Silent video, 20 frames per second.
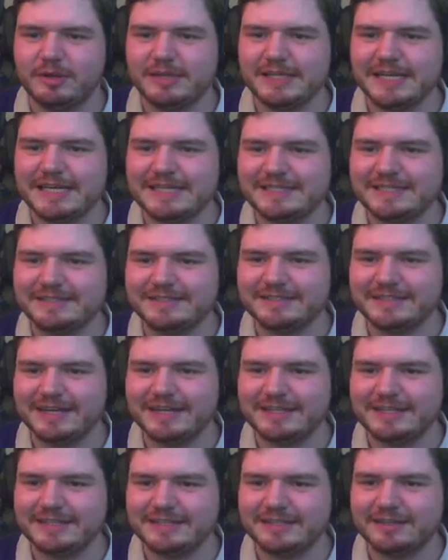of days,
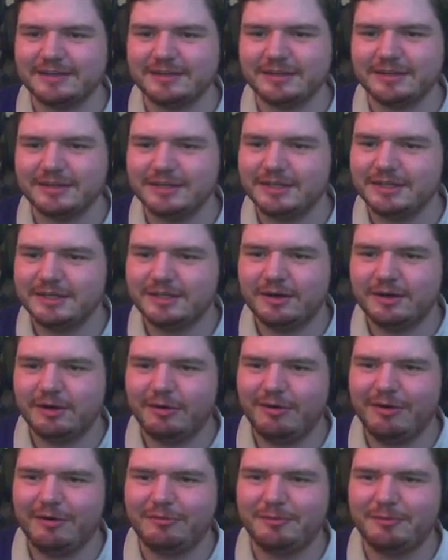and
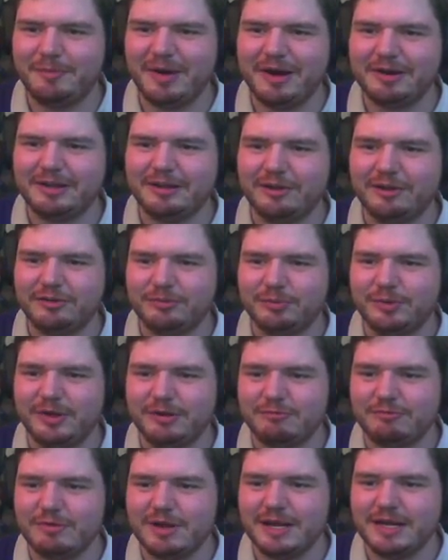well, for about the last week
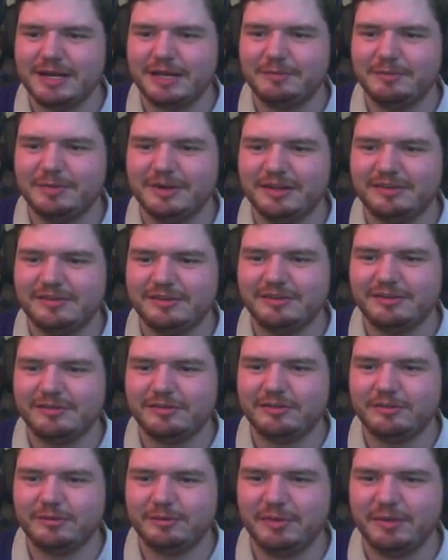really, I've been listening
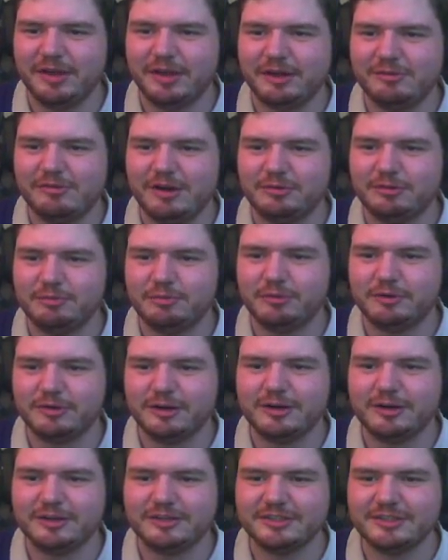to the Peter Crouch
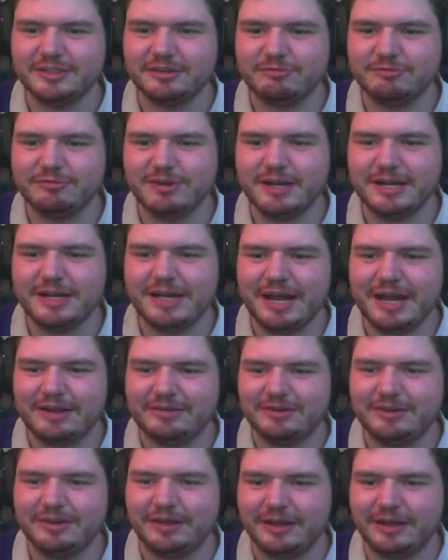podcast. It's really
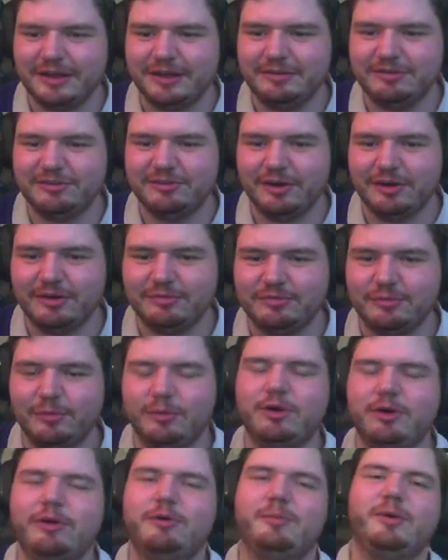actually like insightful.
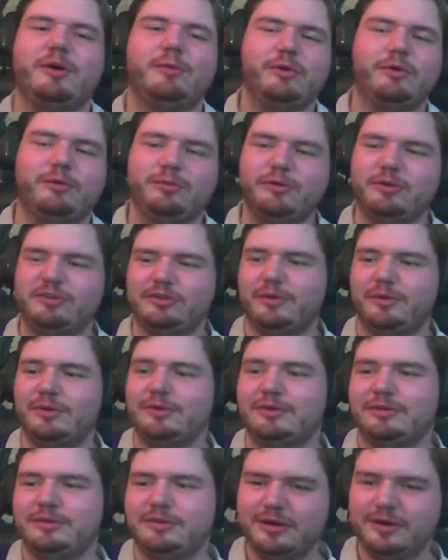Oh my word, what's going
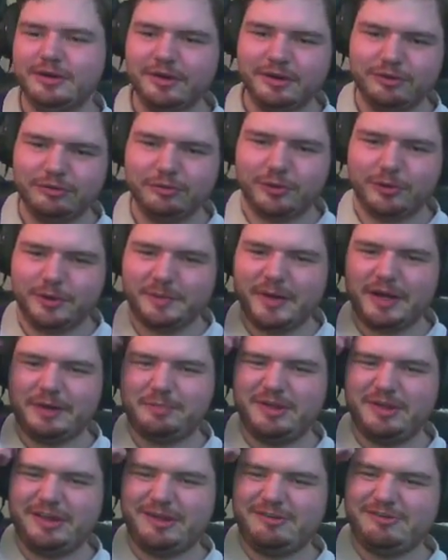on? Talking about the
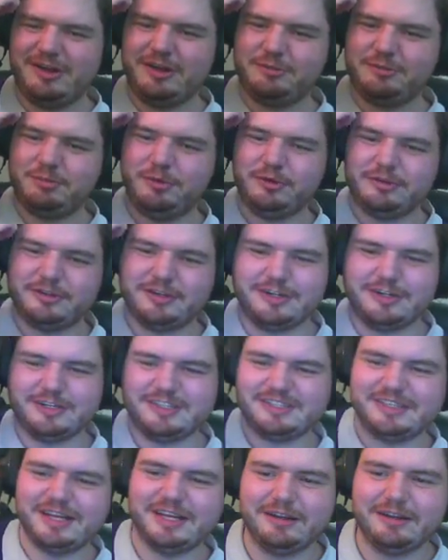Peter Crouch
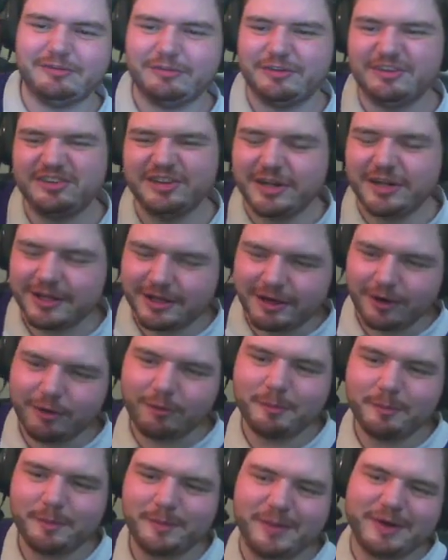podcast, and I've conceded a
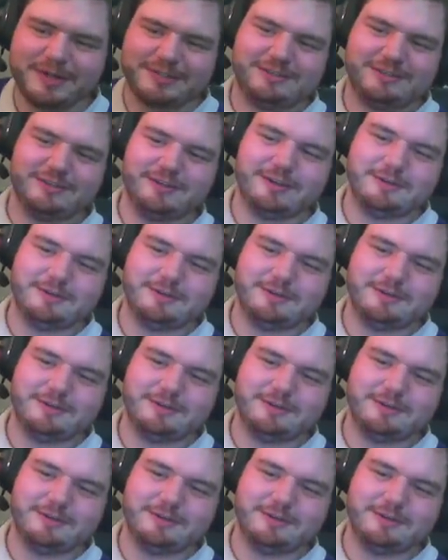goal. But